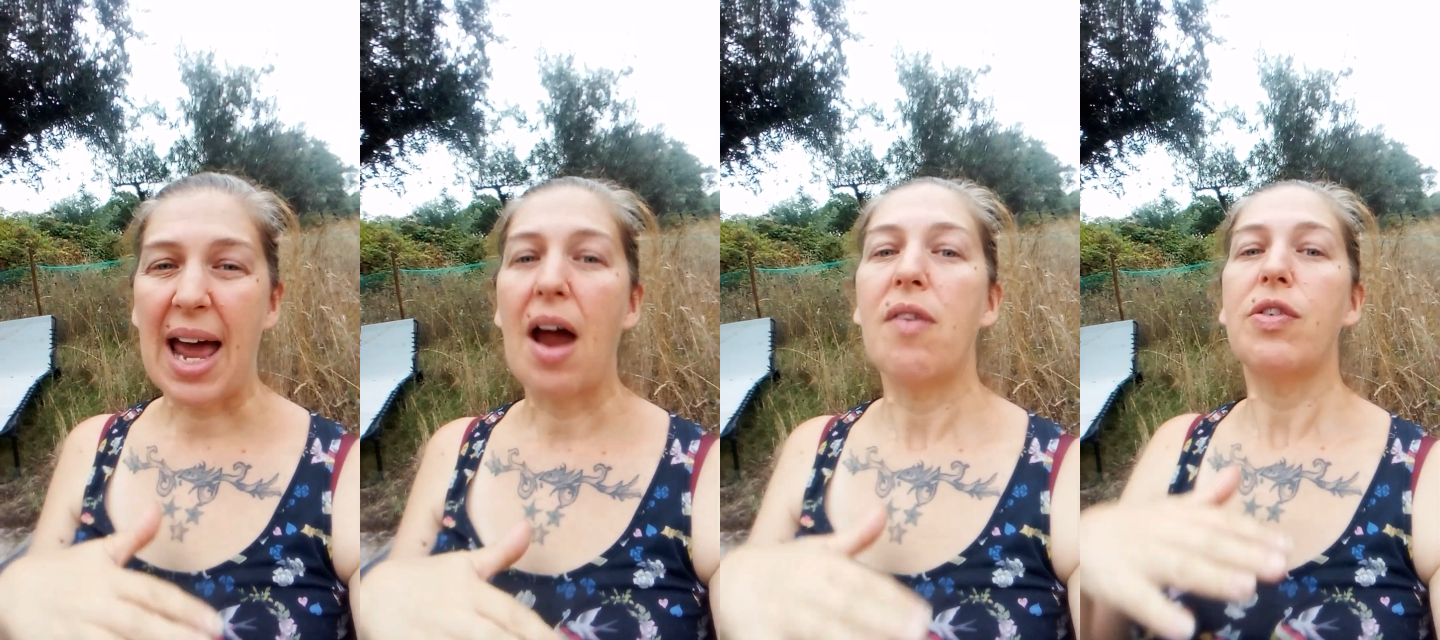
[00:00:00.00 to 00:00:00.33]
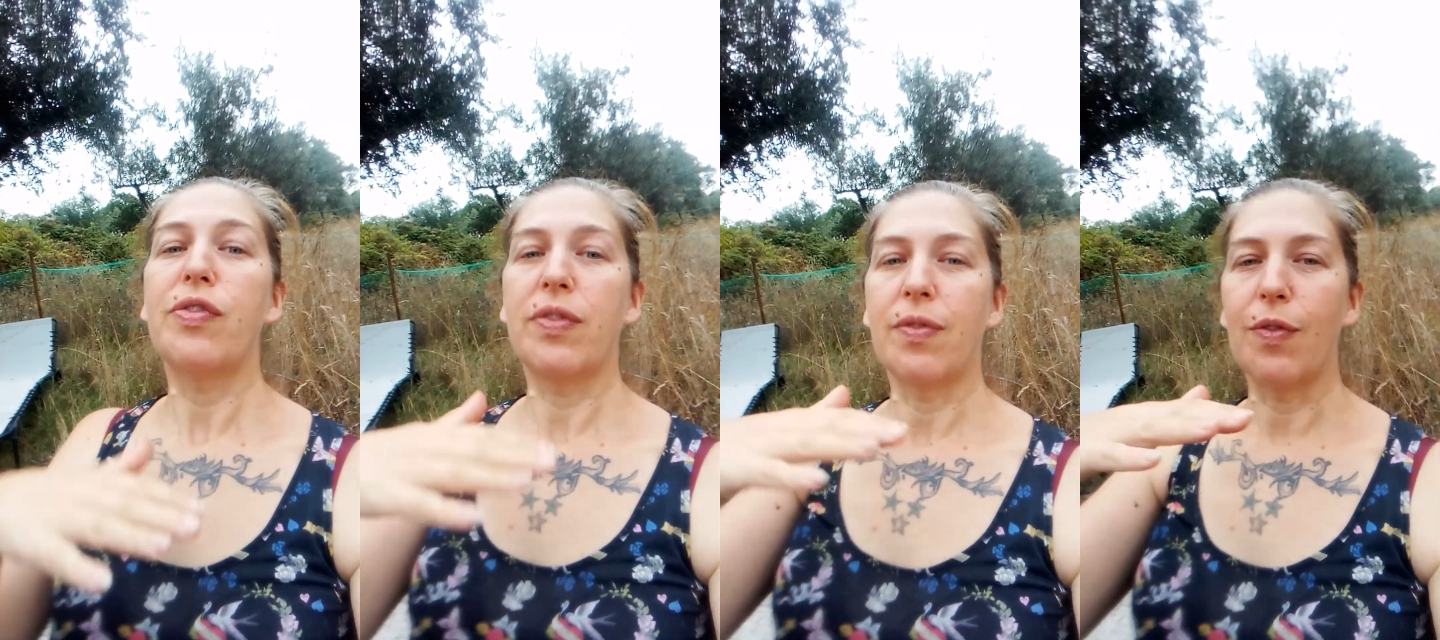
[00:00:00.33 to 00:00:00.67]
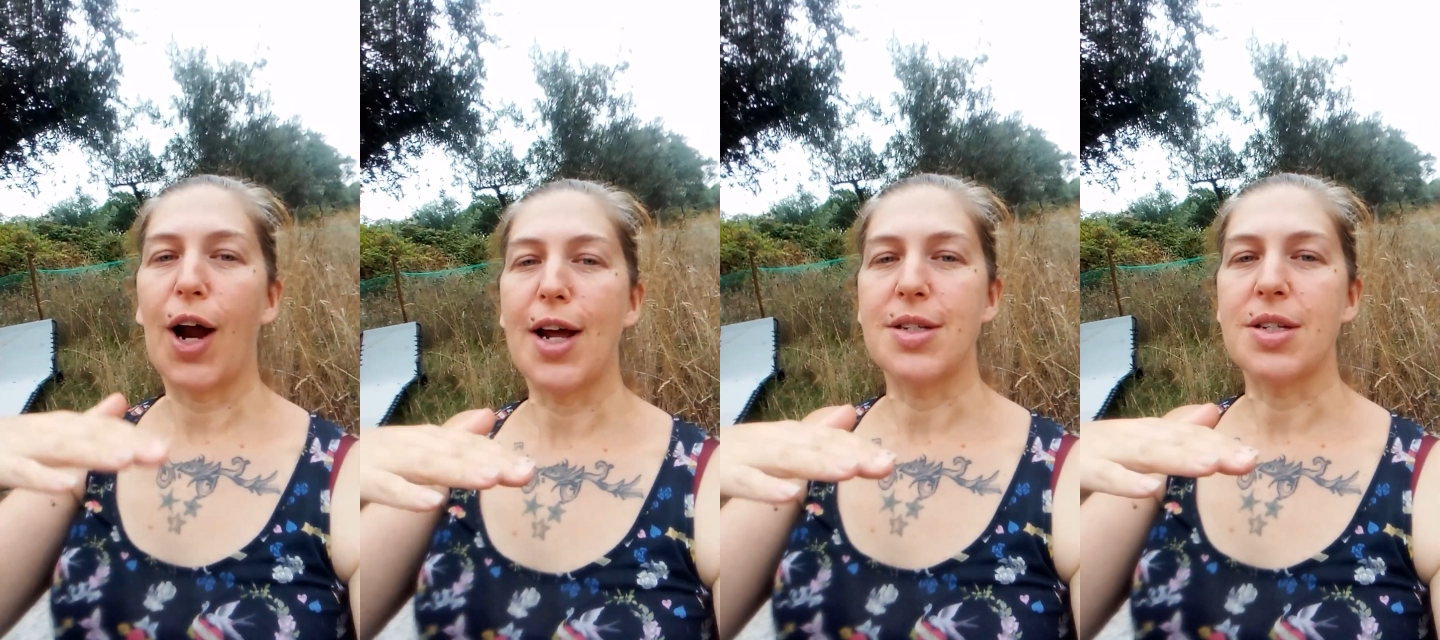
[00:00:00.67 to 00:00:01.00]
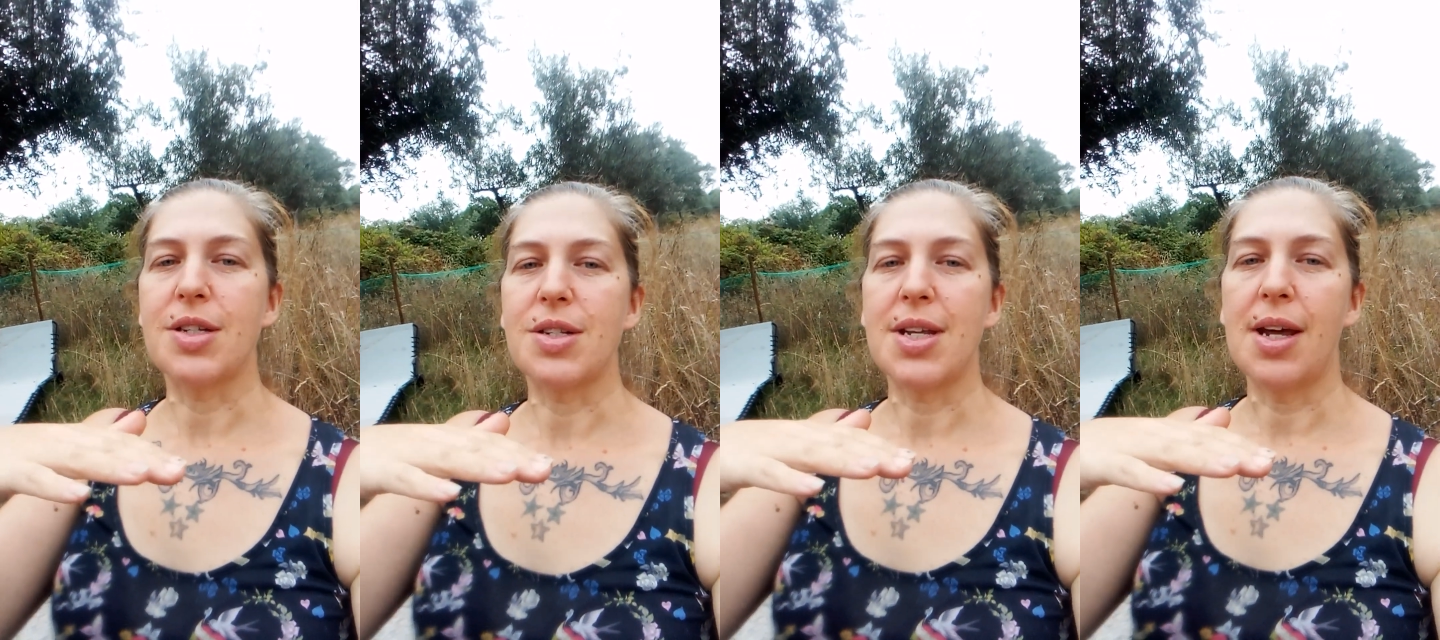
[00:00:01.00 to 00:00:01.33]
everything
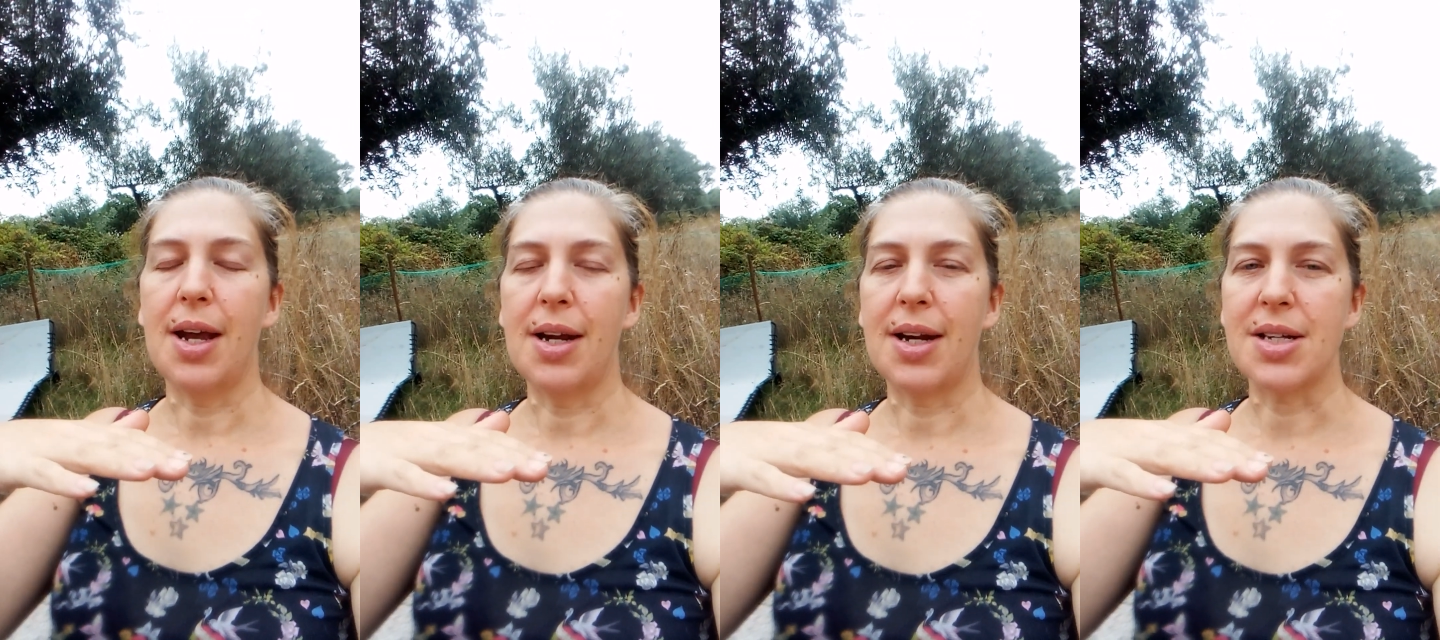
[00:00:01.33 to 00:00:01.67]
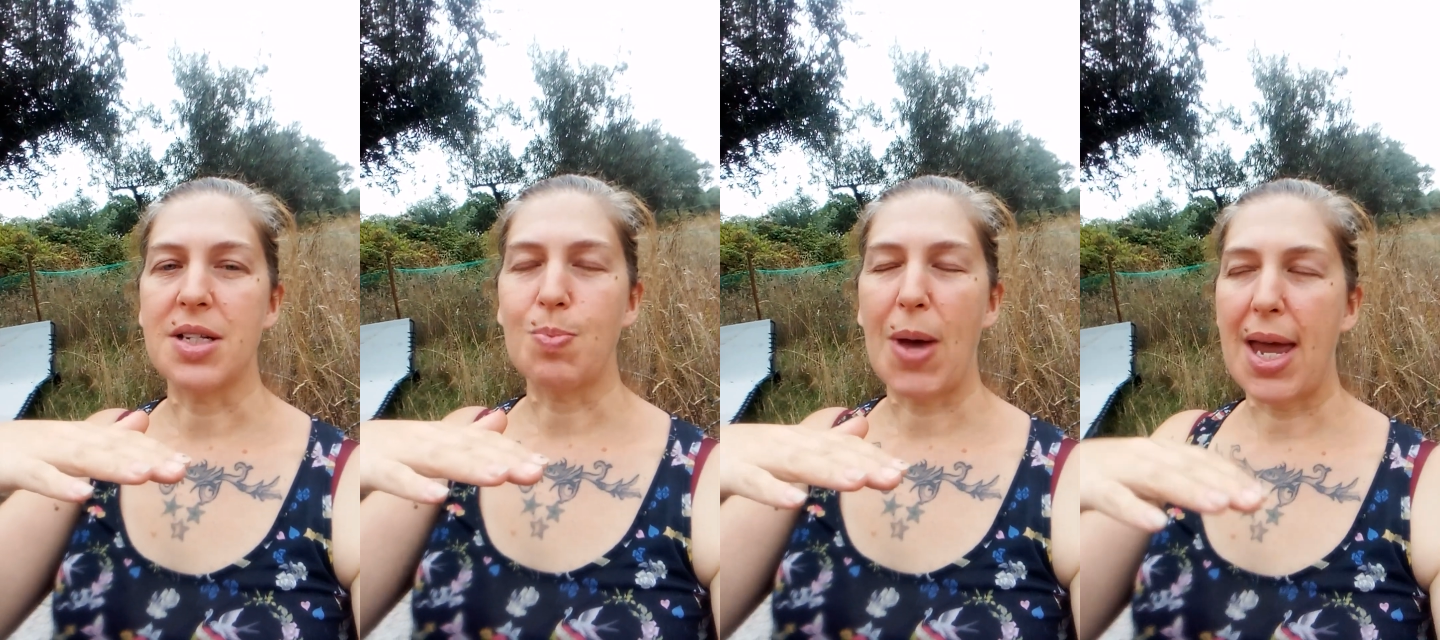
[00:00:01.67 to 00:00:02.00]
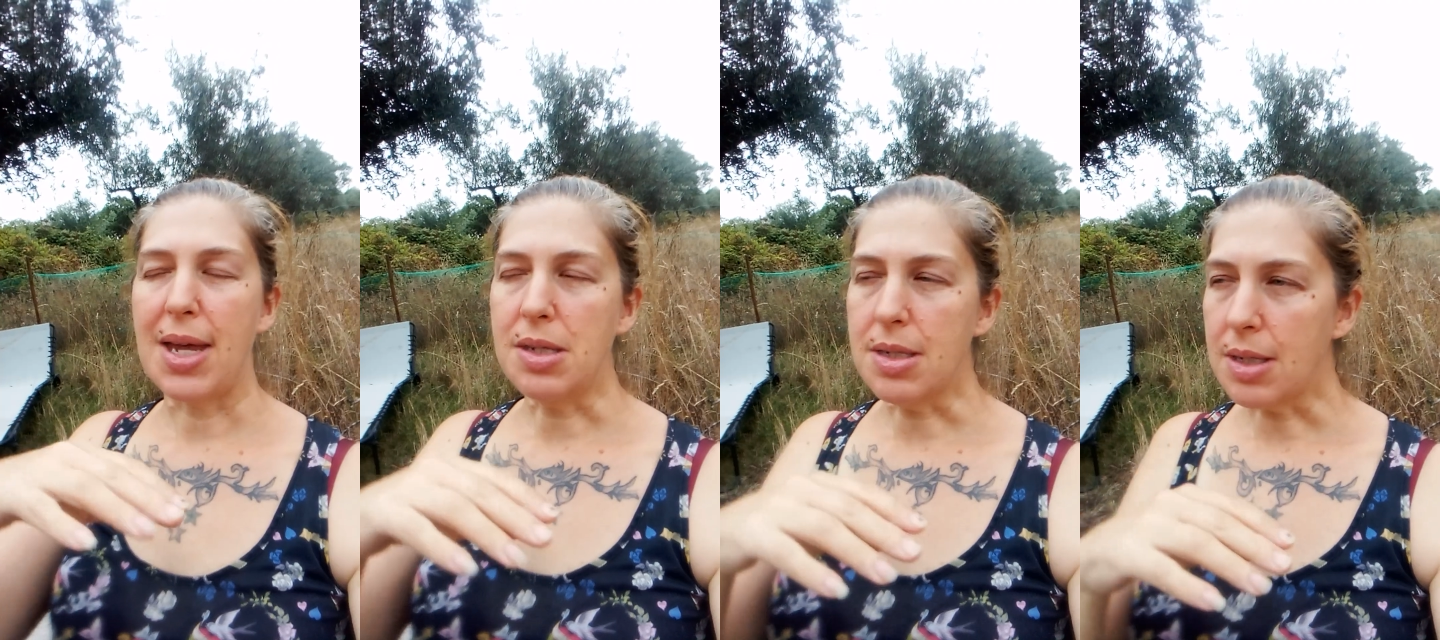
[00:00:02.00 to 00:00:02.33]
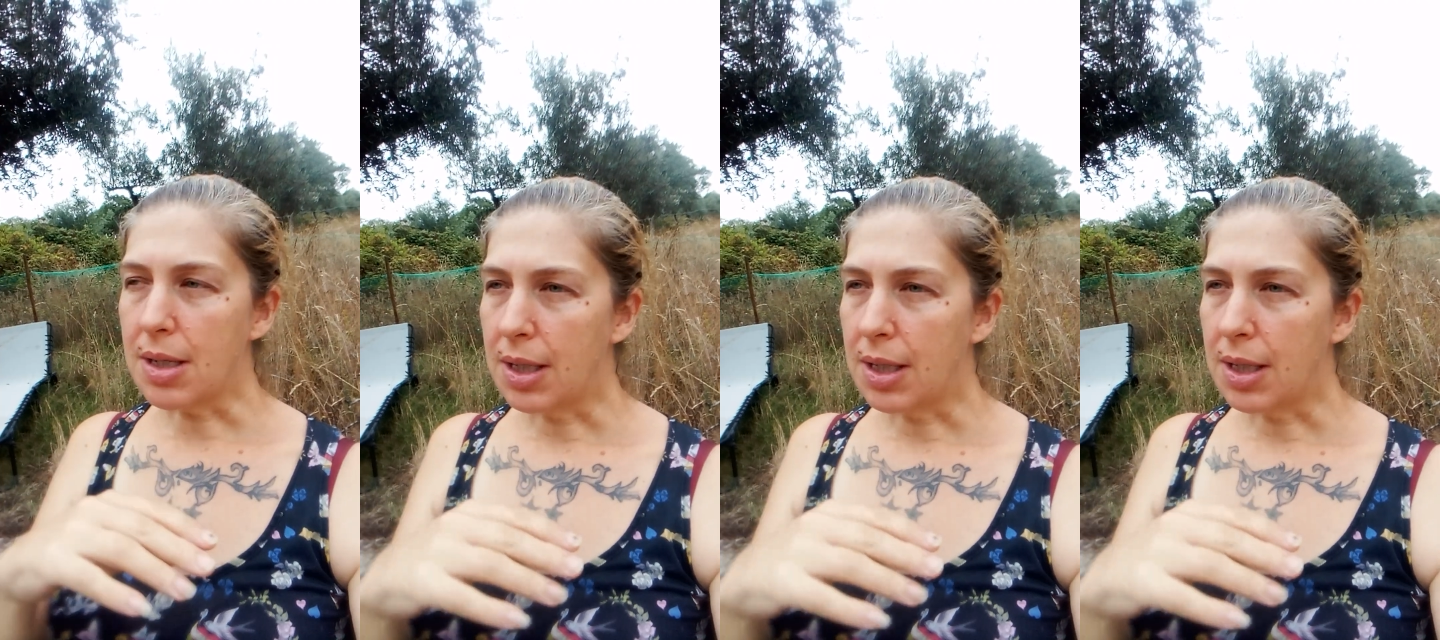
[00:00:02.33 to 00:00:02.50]
rises in that space.